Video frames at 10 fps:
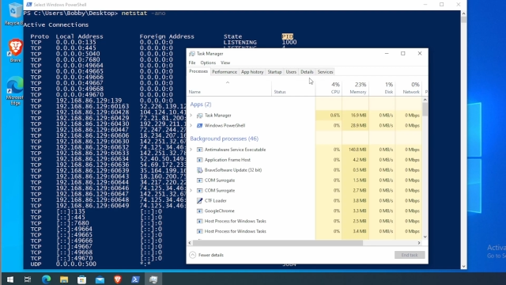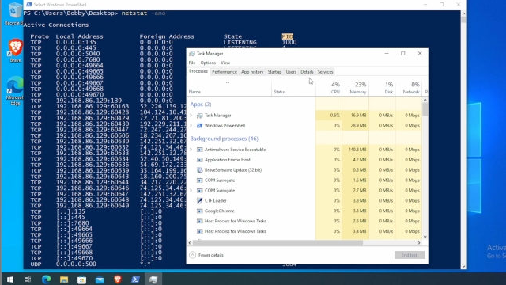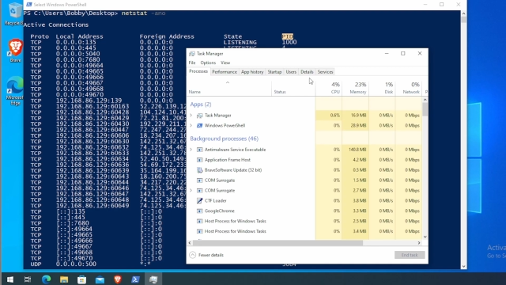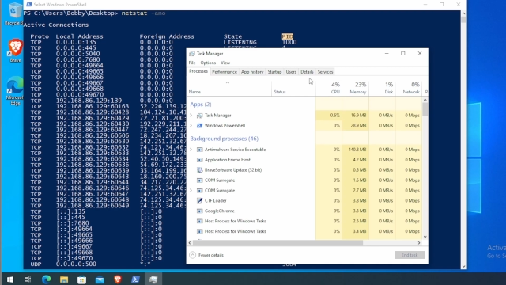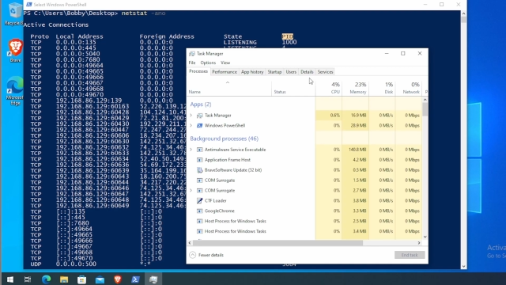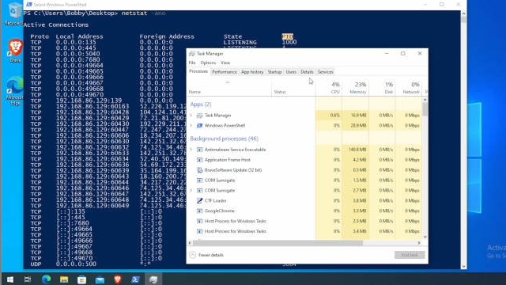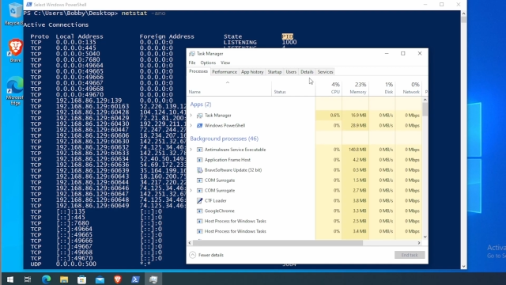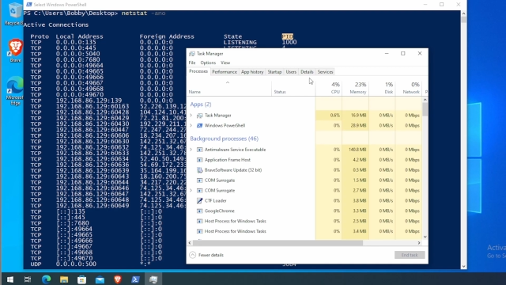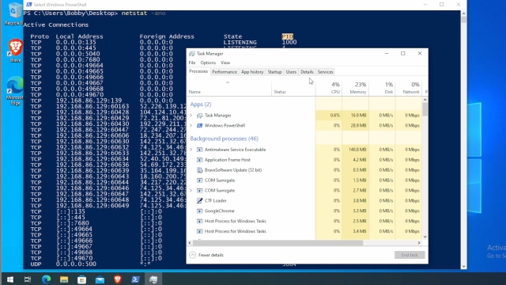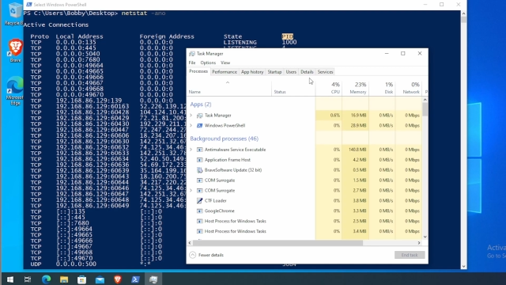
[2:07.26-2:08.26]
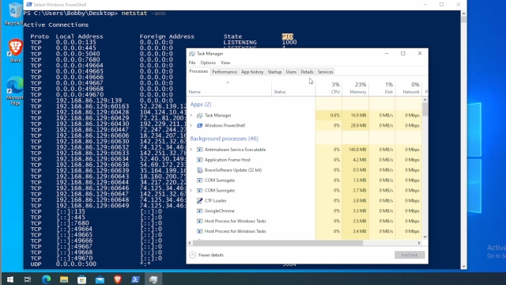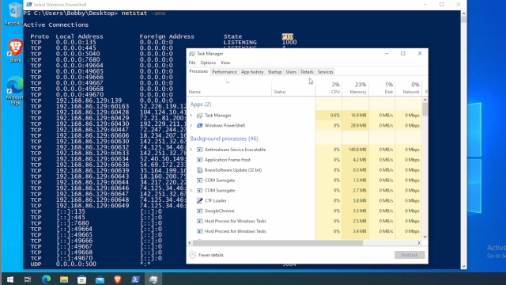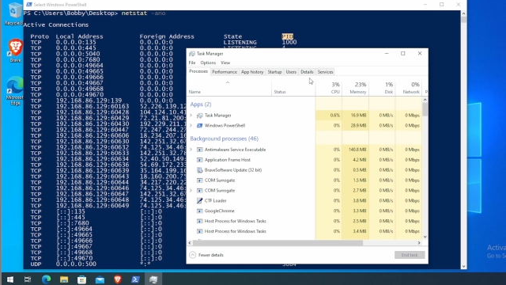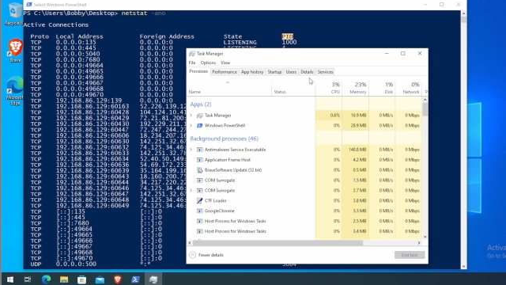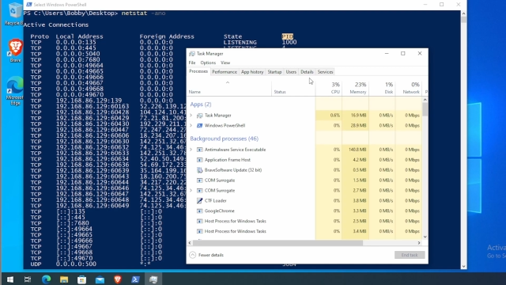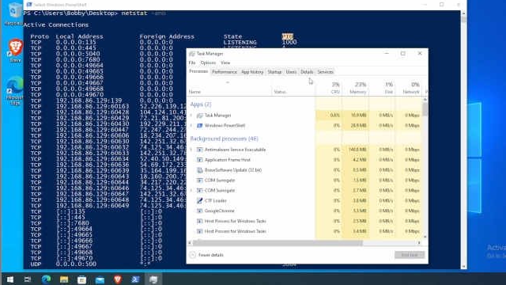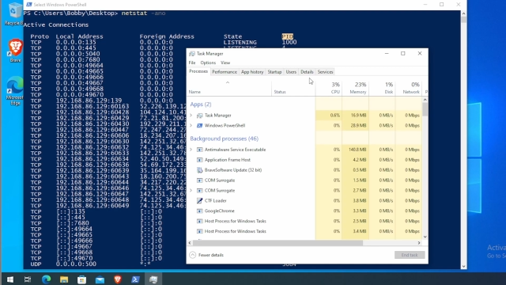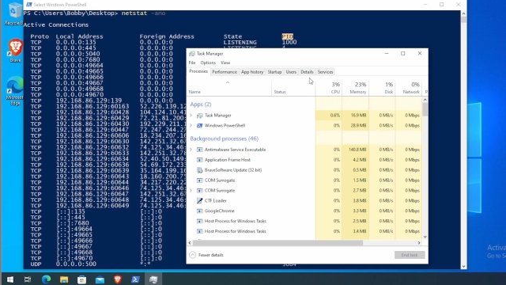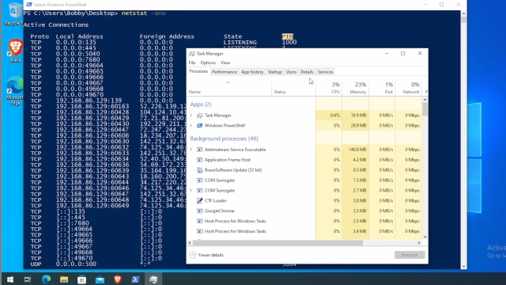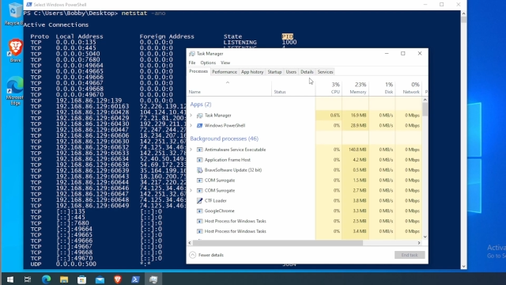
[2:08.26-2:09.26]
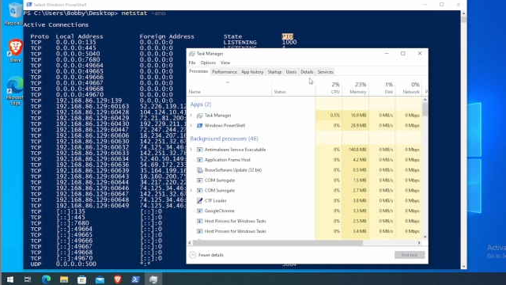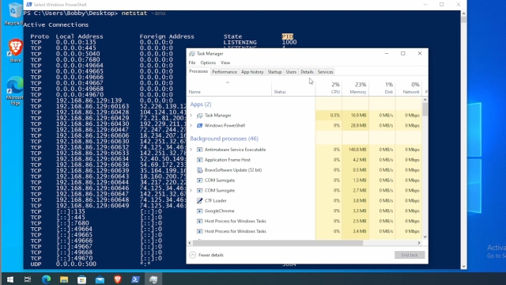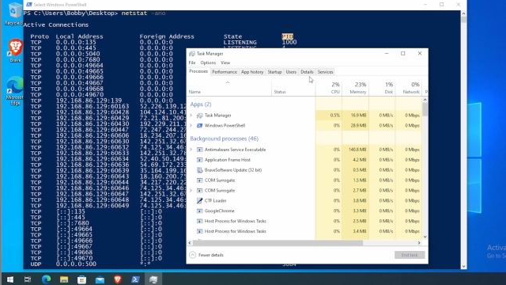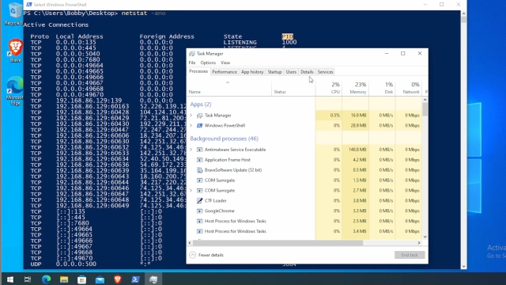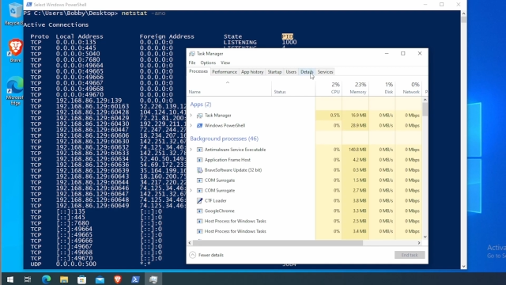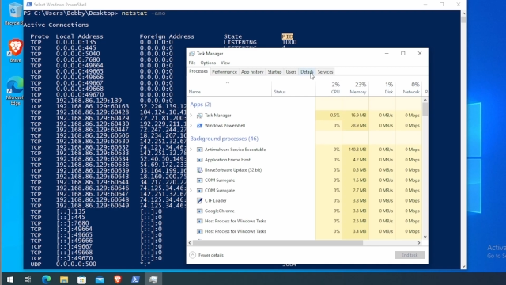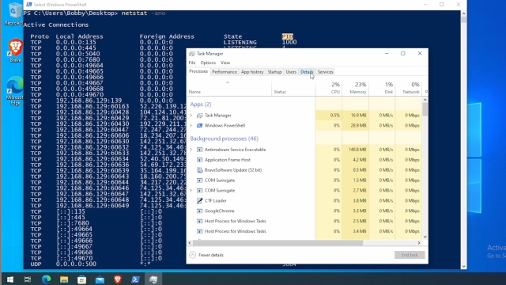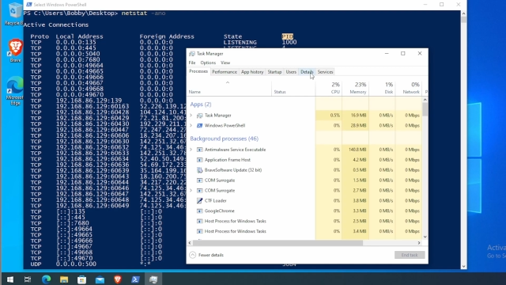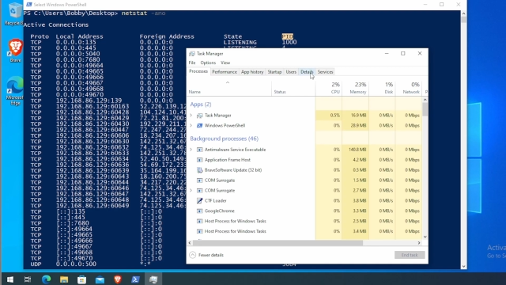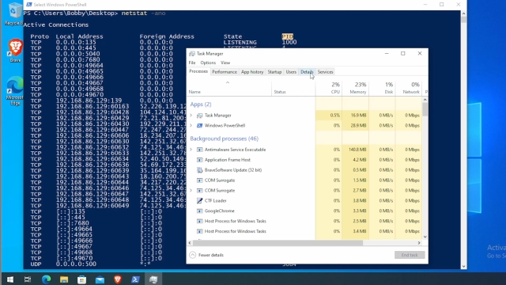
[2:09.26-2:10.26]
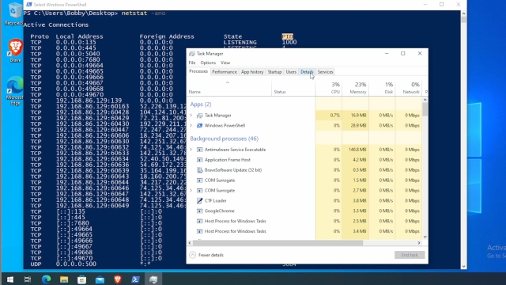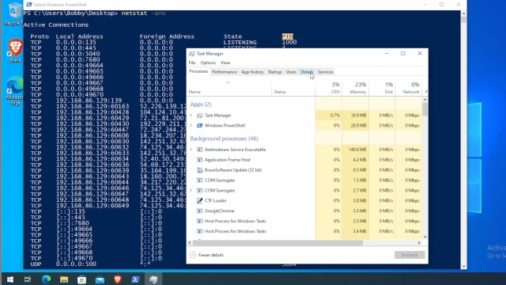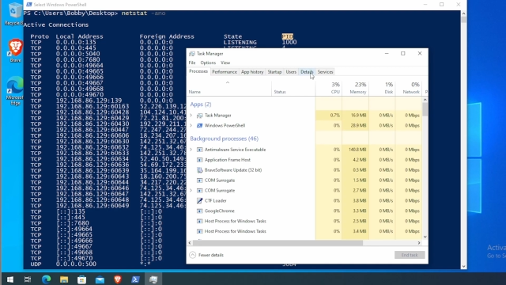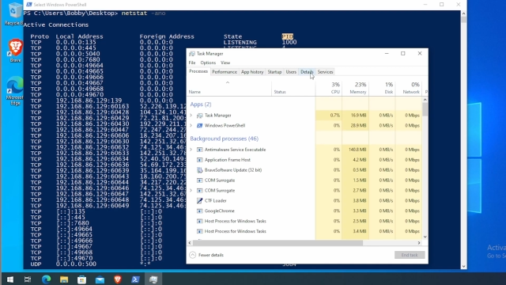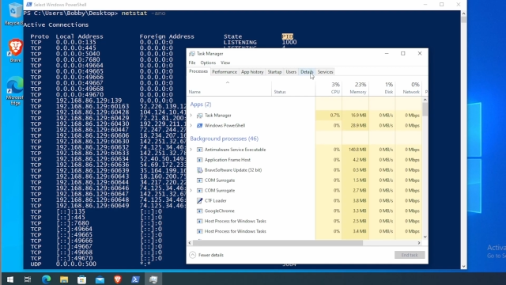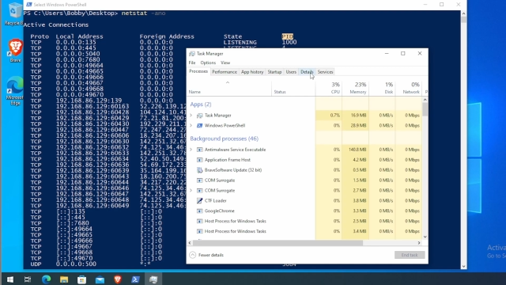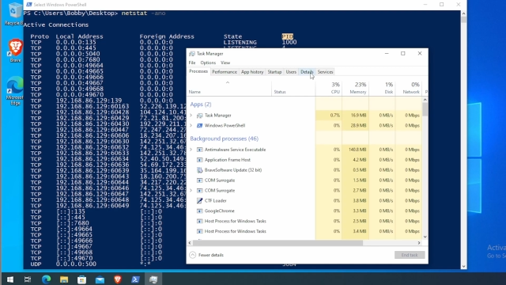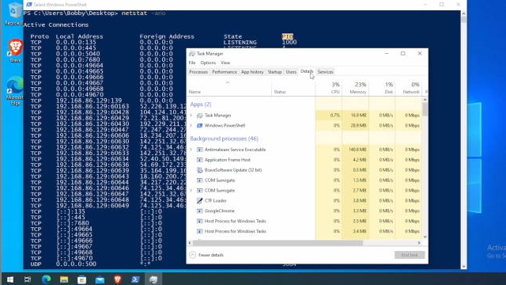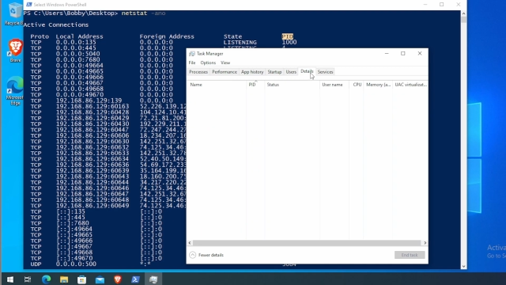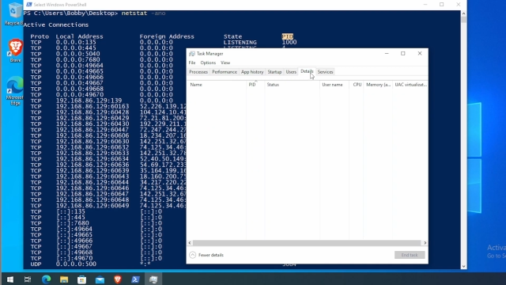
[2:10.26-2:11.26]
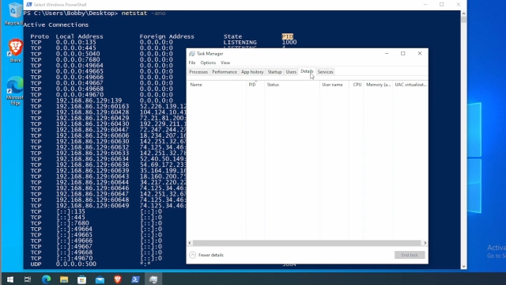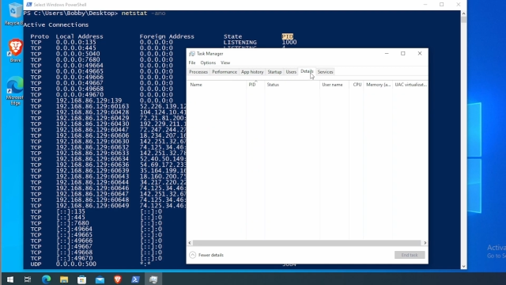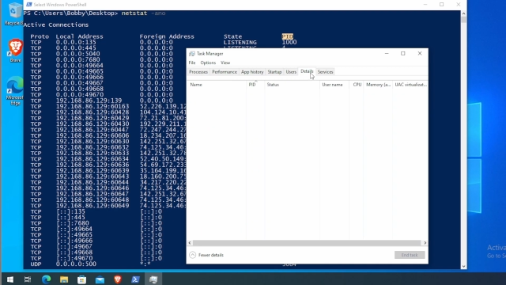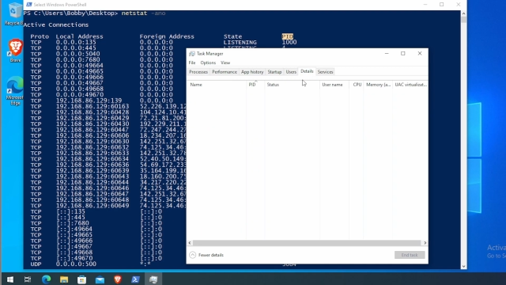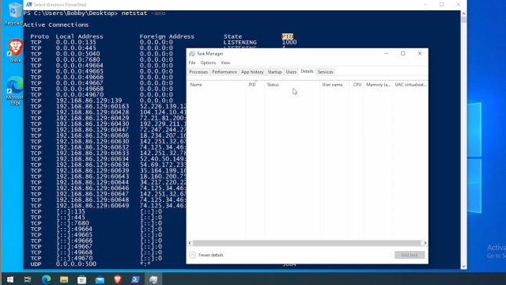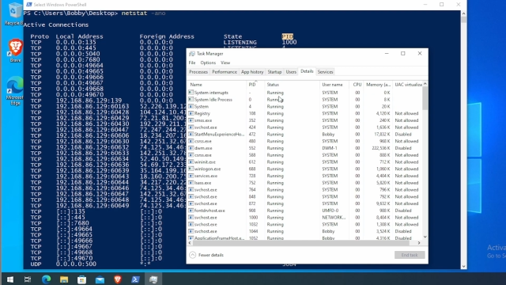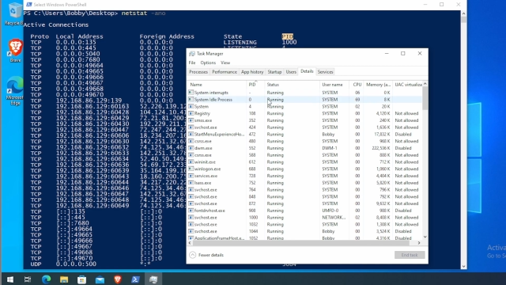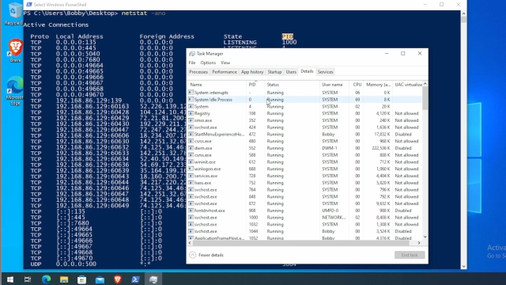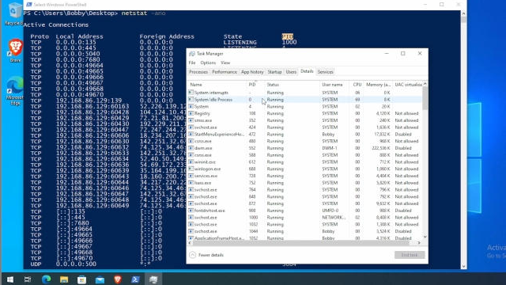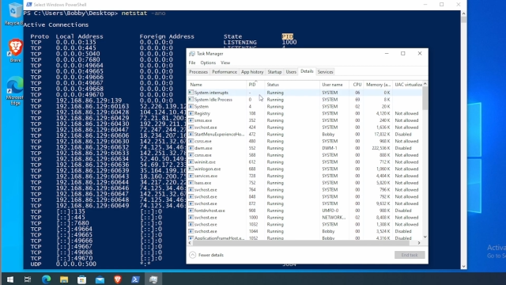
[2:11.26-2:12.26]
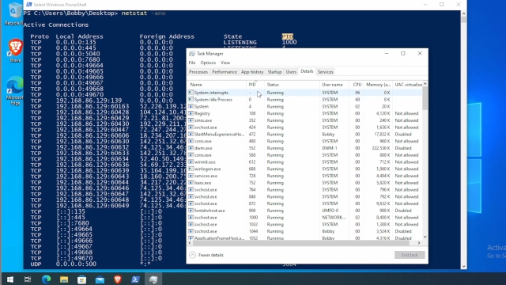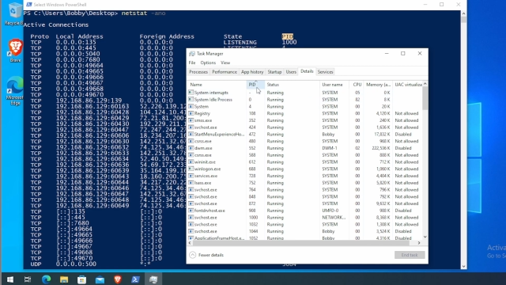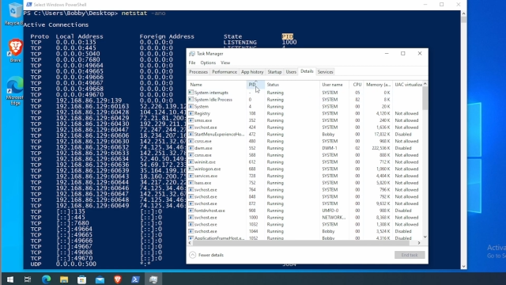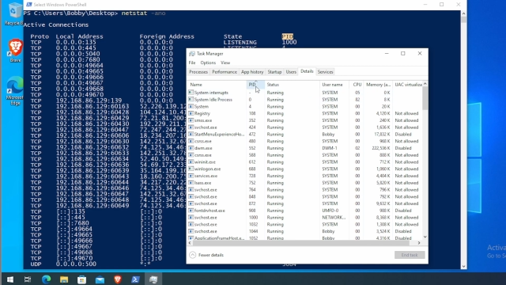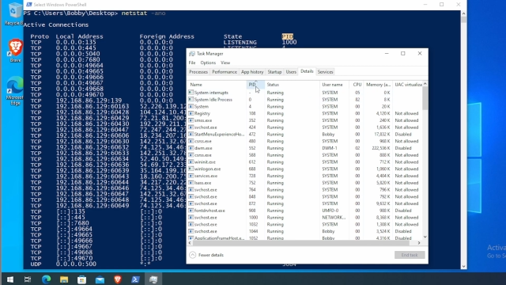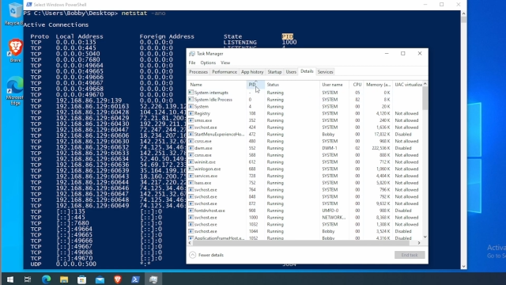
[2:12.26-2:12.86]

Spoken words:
[unreadable: no face in view]